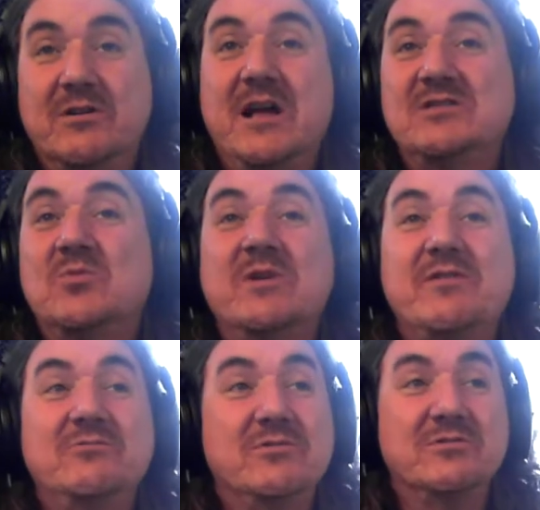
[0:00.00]
Okay, so
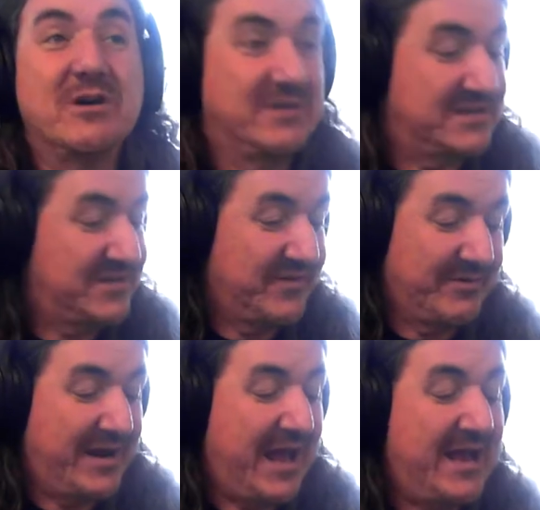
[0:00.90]
whatever your root note is, if
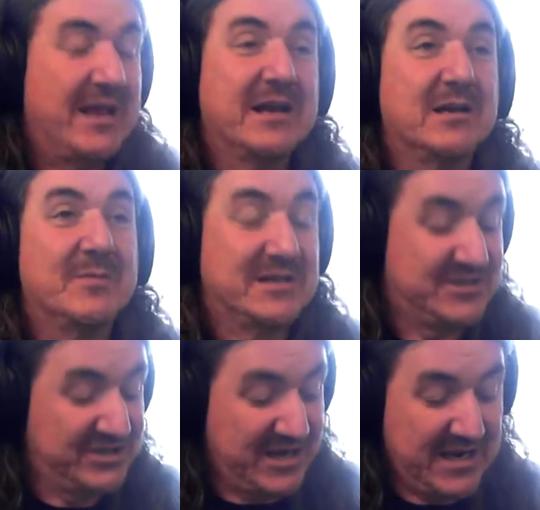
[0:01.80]
you're in A, it'll be a
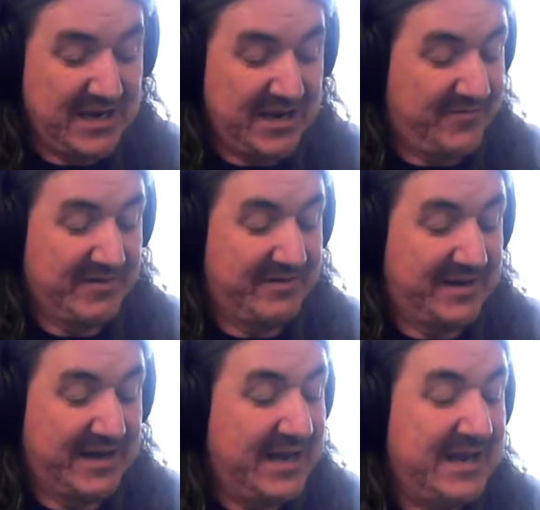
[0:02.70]
G. If you're
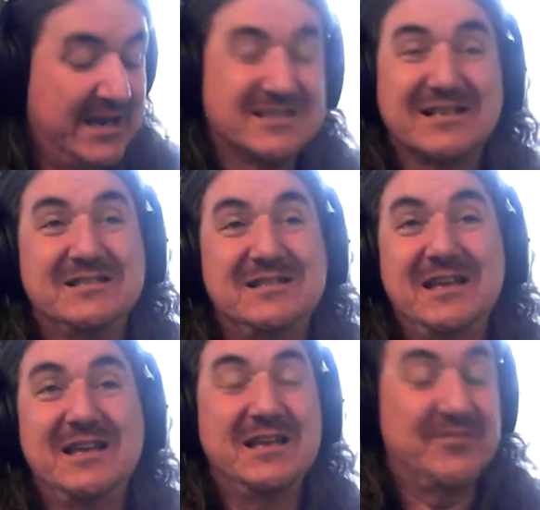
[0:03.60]
in E, it's a
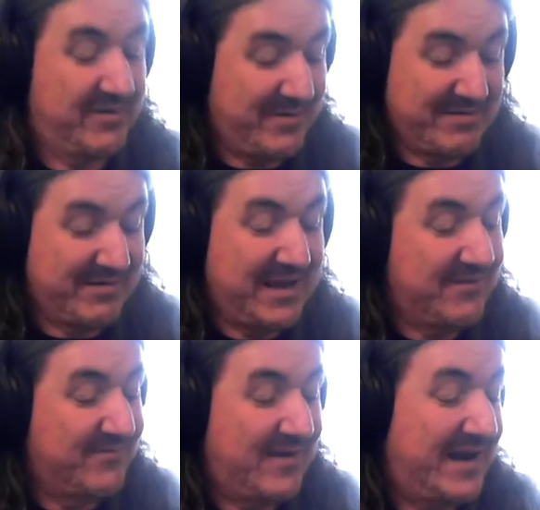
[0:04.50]
D. If you're in
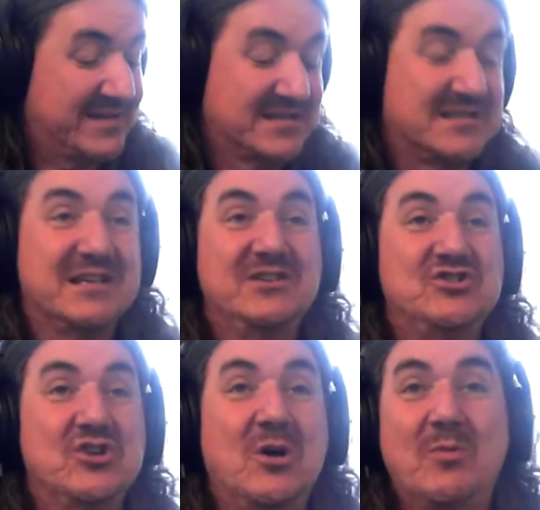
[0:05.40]
E flat, it's a C
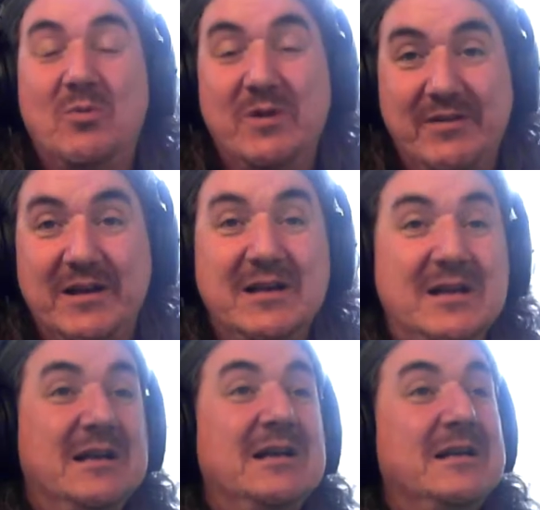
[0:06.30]
sharp or whatever.
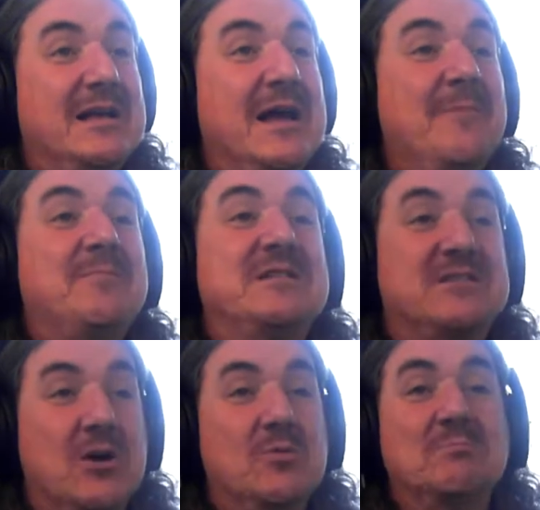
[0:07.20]
Yeah,
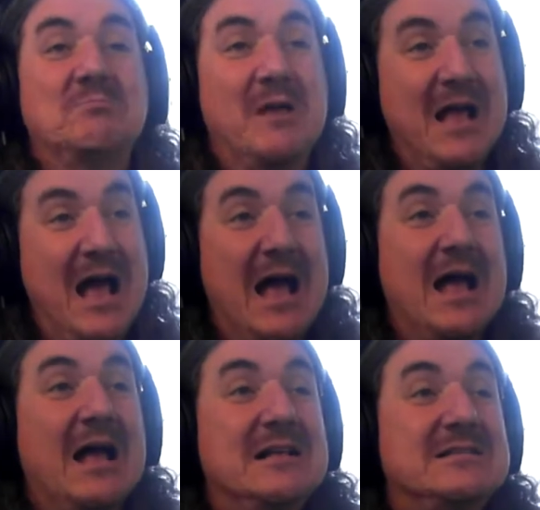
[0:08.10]
so
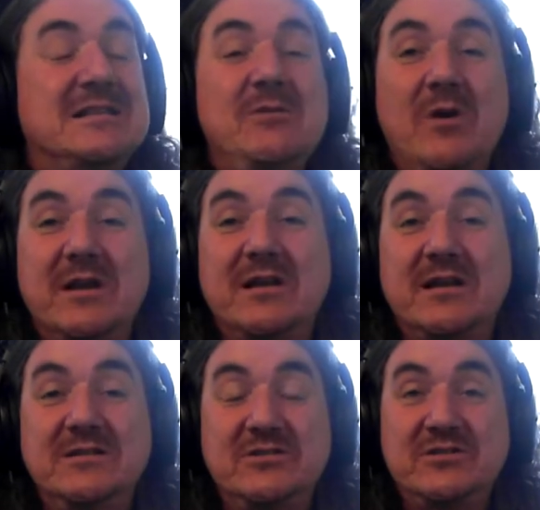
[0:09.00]
see what you
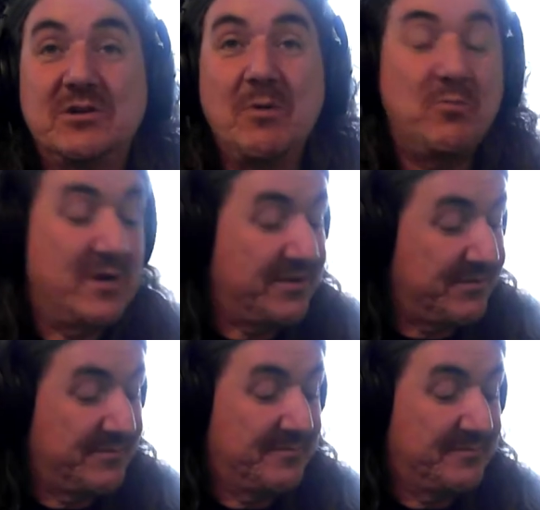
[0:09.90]
can come up
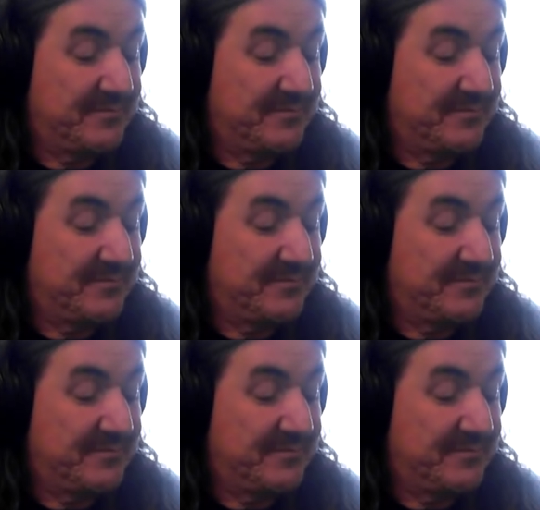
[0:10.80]
with.